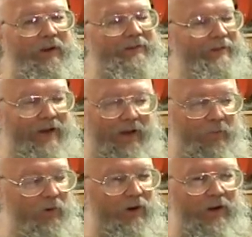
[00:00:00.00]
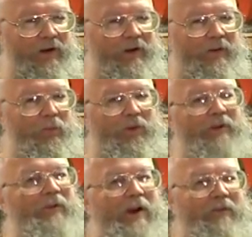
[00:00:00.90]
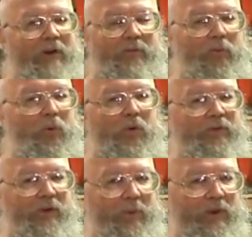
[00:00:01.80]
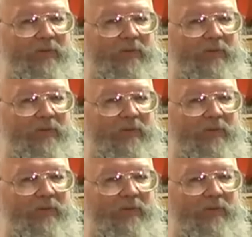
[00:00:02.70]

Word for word: It's not going to work we'll never have enough rules that we can